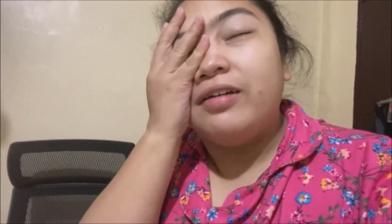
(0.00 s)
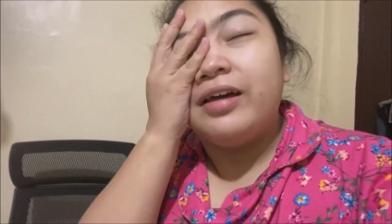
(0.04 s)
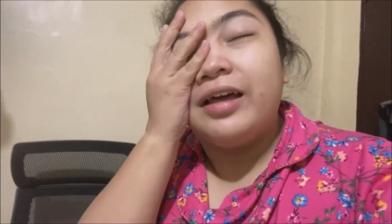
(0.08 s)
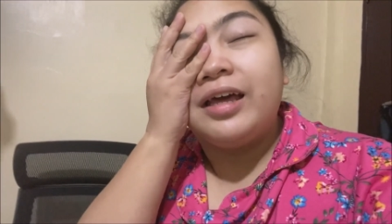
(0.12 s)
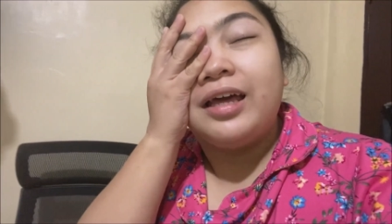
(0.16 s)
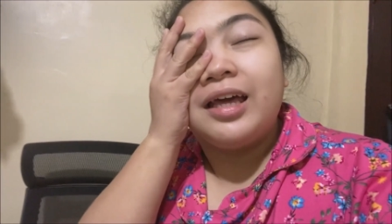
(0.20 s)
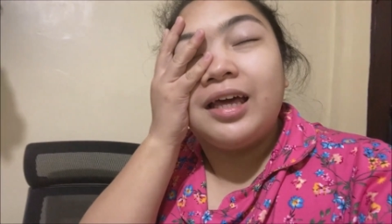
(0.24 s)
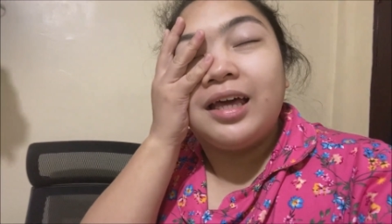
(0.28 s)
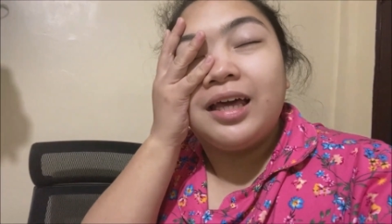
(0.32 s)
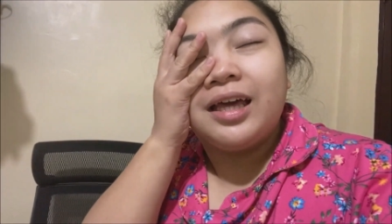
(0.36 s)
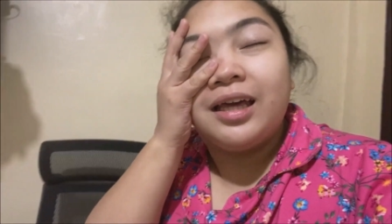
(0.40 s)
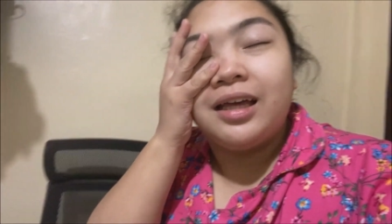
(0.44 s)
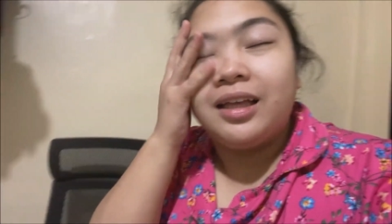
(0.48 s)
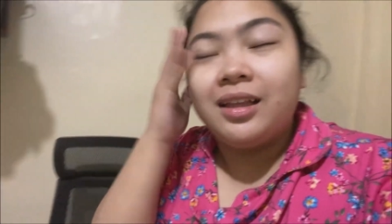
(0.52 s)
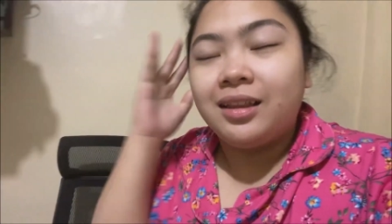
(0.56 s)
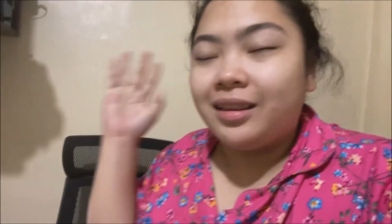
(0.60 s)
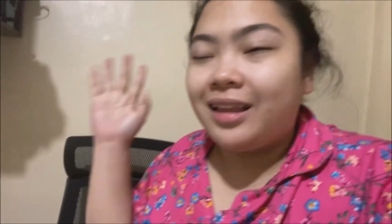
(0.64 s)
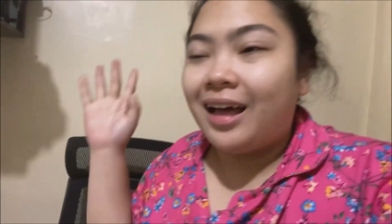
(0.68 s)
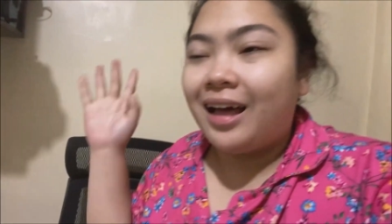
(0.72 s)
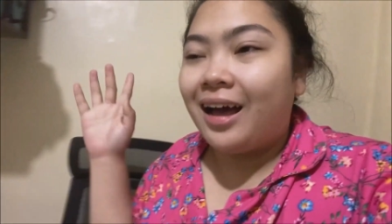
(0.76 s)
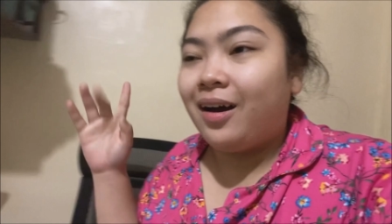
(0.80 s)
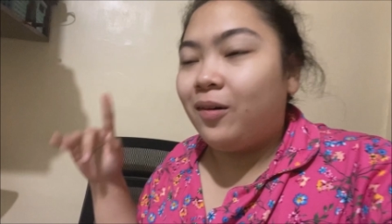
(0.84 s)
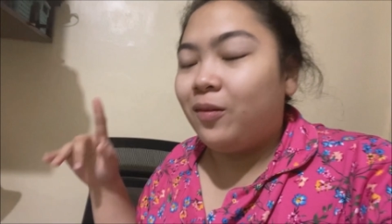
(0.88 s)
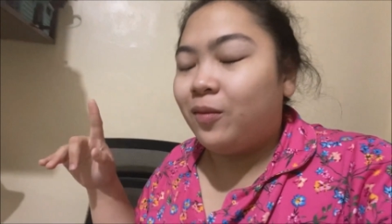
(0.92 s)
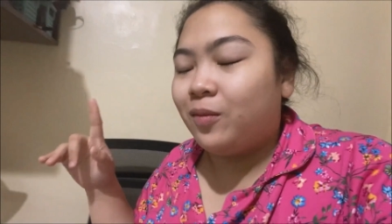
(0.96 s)
And
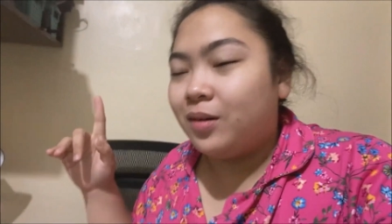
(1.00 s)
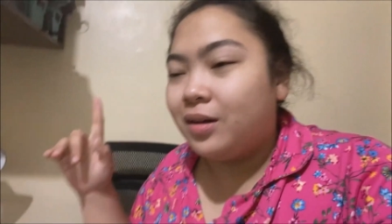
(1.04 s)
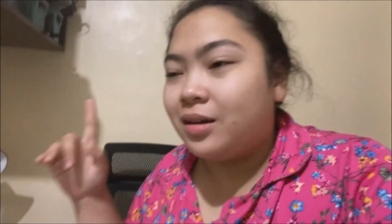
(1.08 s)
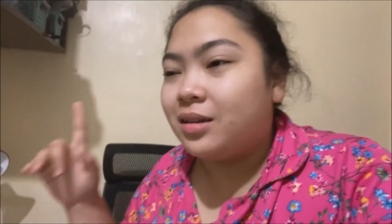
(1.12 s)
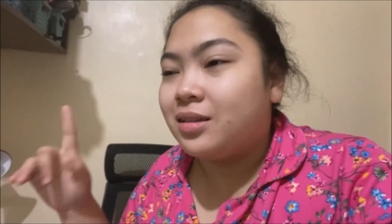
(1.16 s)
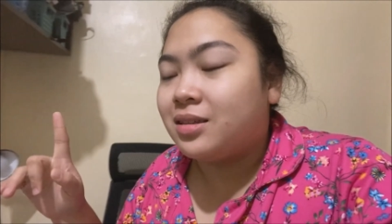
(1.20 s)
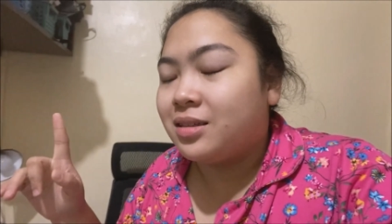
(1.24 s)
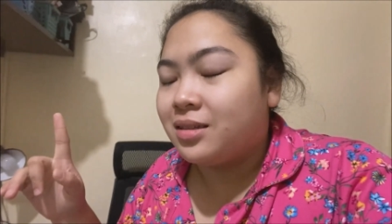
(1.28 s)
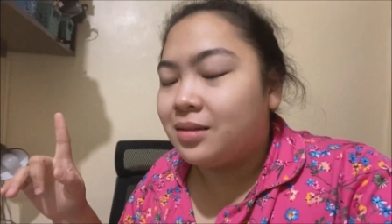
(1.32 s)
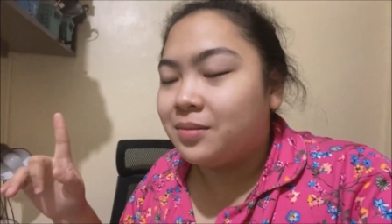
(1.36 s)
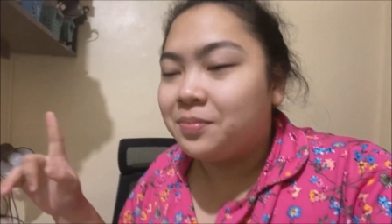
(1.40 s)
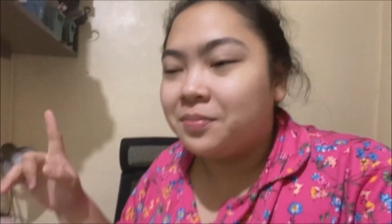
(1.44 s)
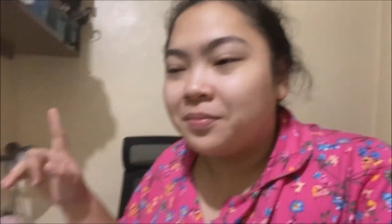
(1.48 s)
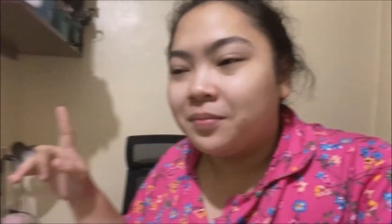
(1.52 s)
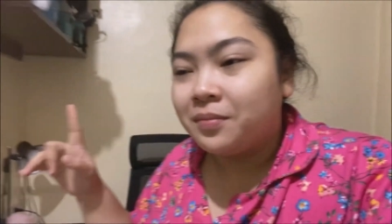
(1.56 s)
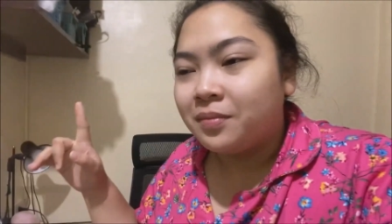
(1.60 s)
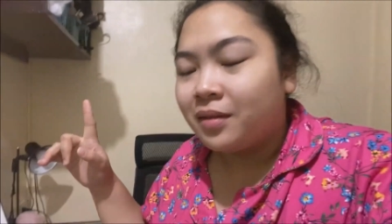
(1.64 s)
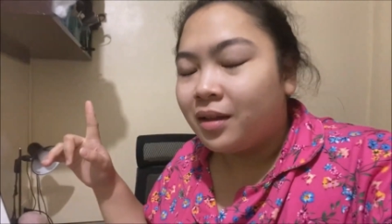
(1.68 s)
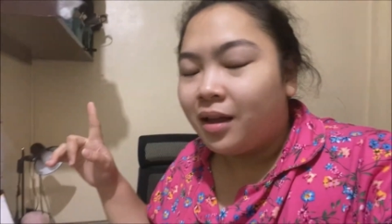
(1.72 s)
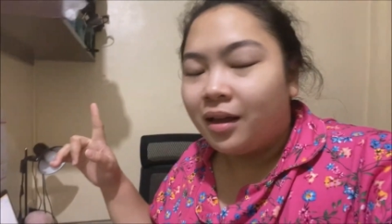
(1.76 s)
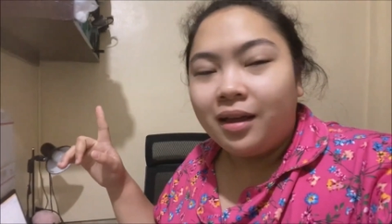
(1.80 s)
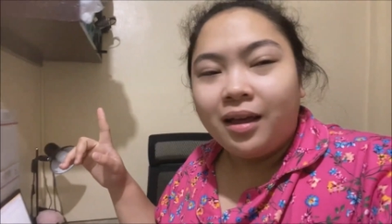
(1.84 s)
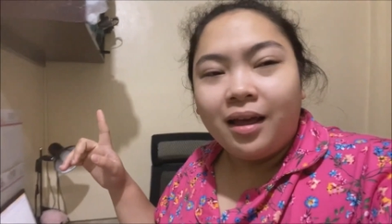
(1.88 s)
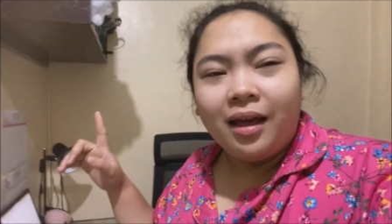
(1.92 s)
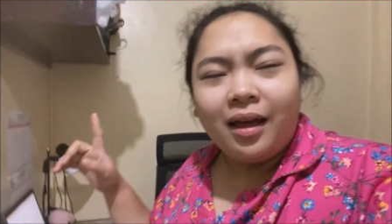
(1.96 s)
that was,
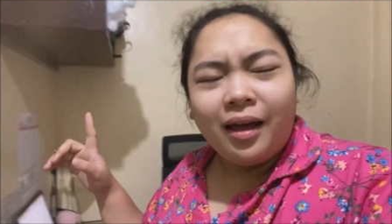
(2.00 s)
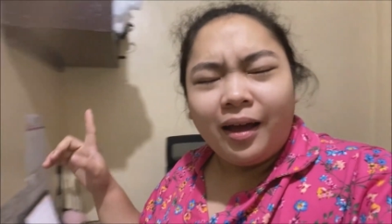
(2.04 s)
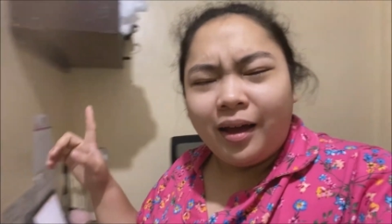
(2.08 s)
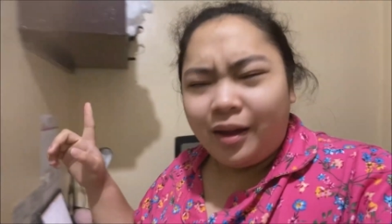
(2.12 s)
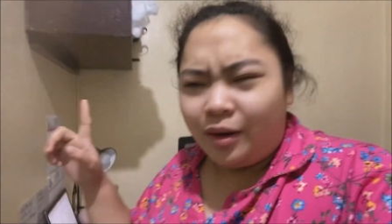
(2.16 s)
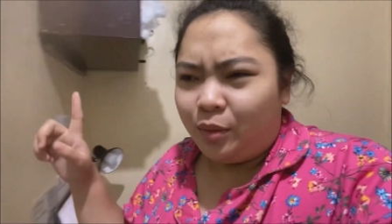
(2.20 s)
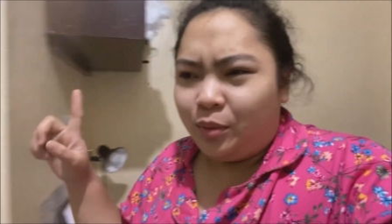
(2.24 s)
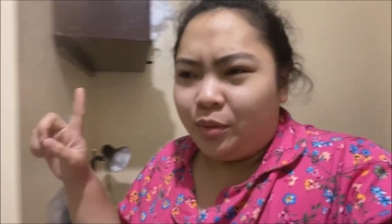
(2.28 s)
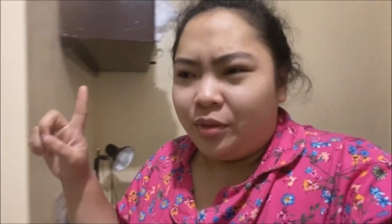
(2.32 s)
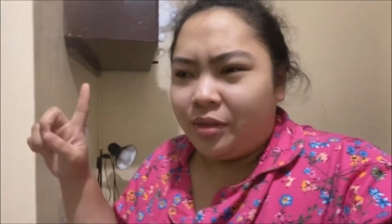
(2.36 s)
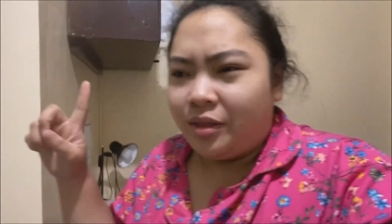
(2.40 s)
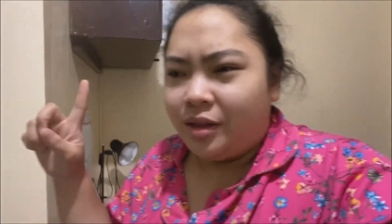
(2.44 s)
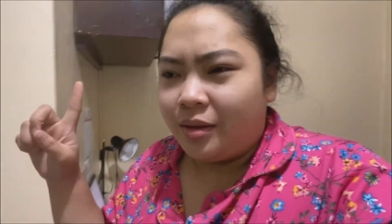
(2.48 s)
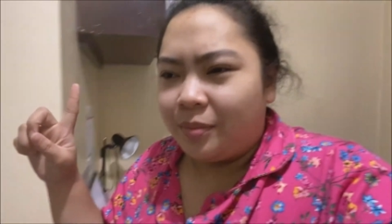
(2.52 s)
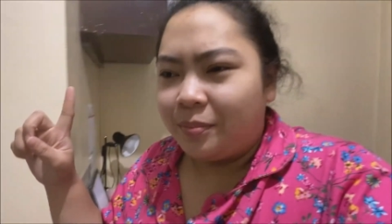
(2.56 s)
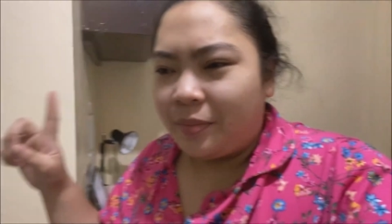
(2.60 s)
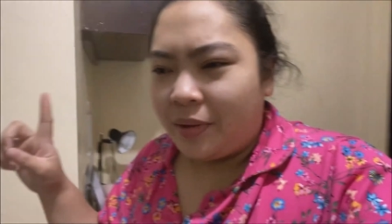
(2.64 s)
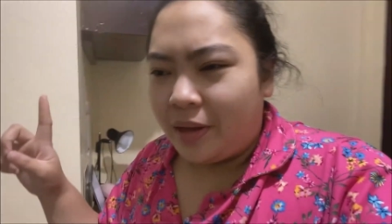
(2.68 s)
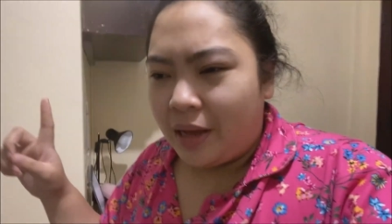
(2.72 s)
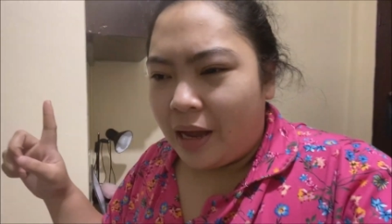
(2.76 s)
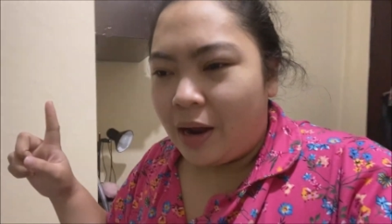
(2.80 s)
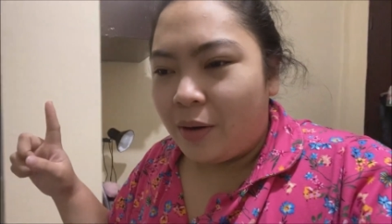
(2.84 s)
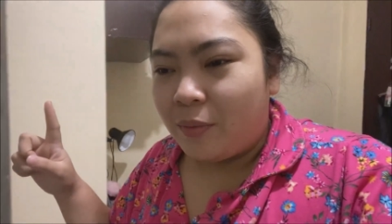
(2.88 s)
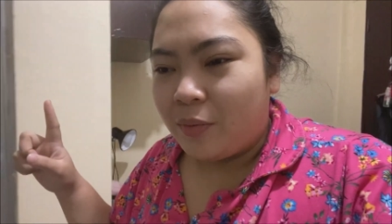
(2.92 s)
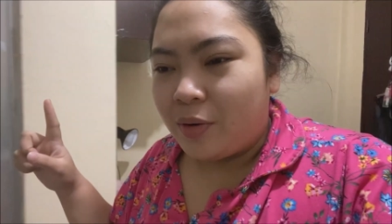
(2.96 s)
I don't think
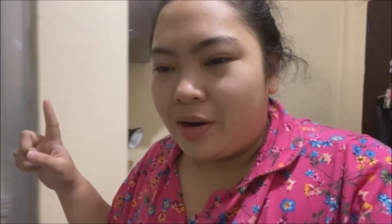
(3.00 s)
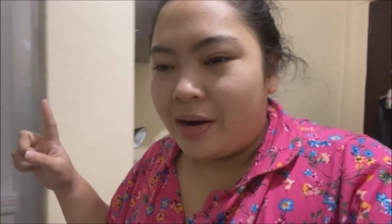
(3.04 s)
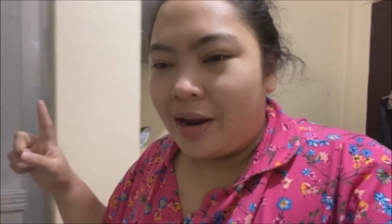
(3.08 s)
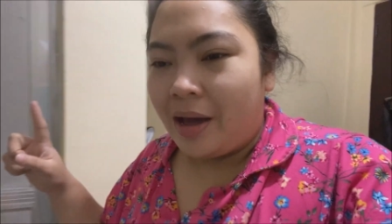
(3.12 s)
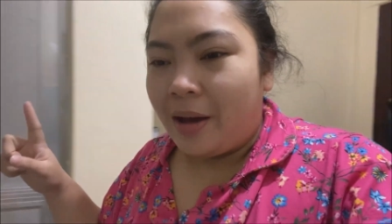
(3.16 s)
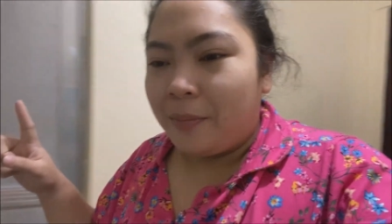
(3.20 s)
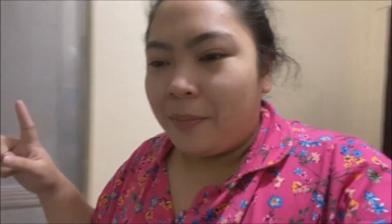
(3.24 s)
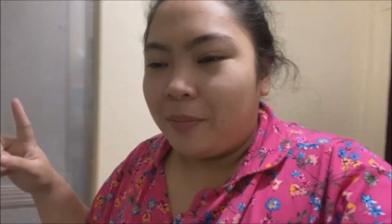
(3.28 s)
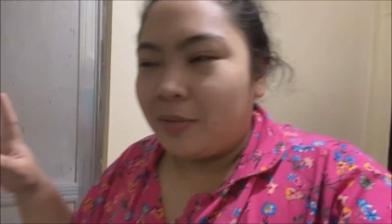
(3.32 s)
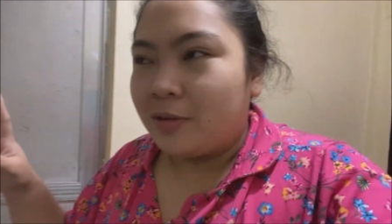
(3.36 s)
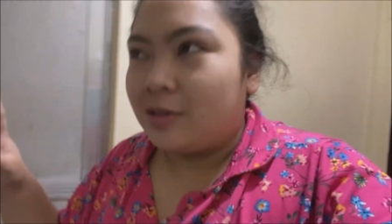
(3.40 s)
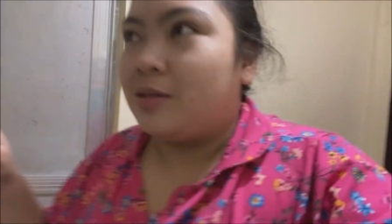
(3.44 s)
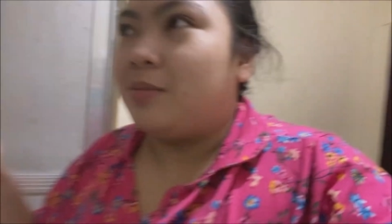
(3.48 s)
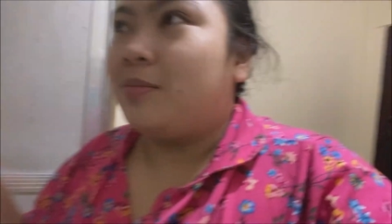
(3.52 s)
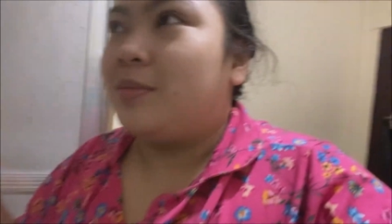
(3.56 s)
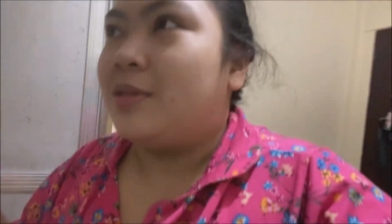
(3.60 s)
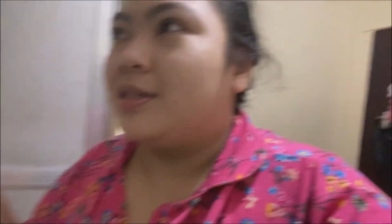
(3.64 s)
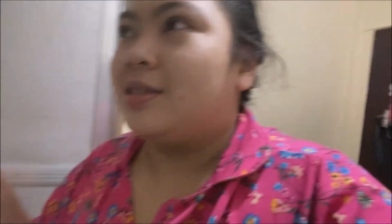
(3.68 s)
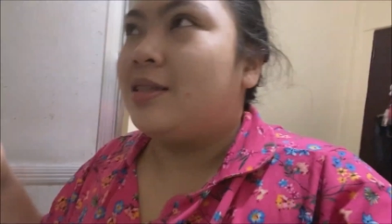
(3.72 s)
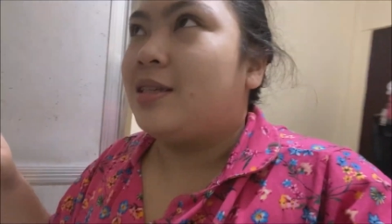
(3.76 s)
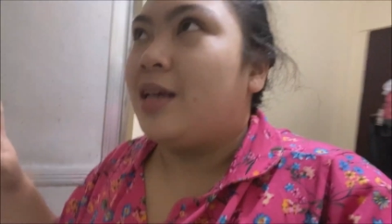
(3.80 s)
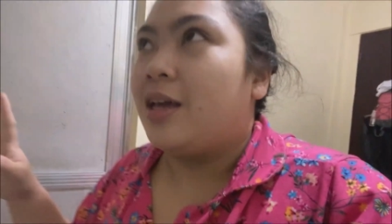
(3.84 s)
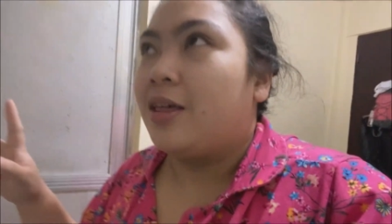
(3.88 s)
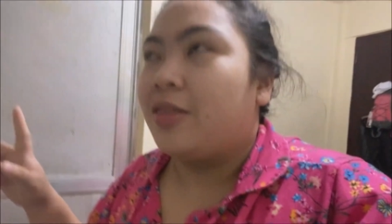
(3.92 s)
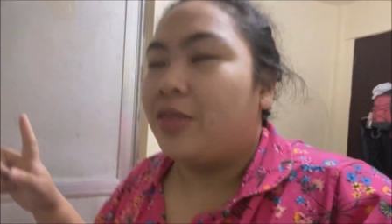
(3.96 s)
my hour nap was a
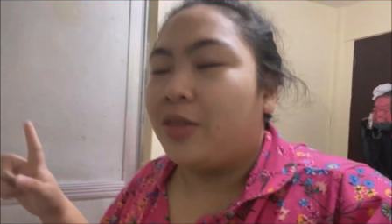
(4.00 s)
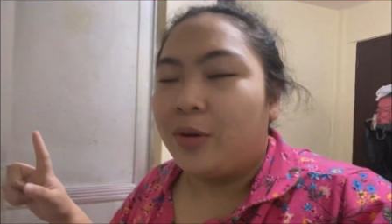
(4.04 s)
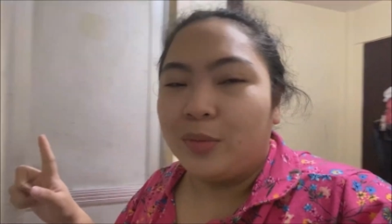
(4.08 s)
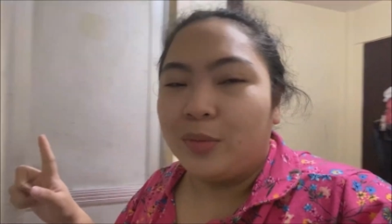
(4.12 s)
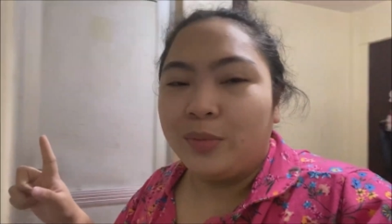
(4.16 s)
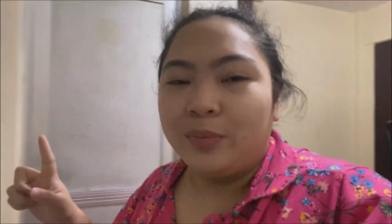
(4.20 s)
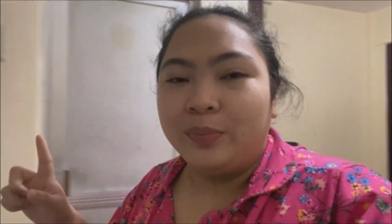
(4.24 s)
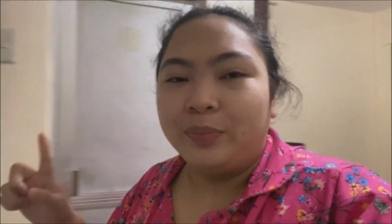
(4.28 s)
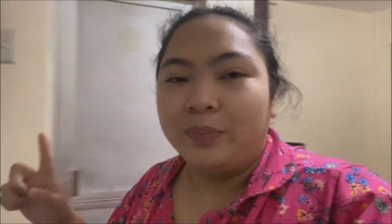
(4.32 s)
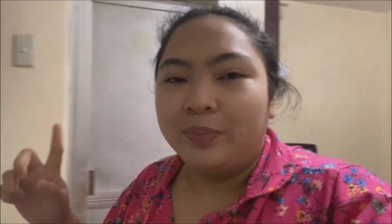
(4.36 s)
mistake though.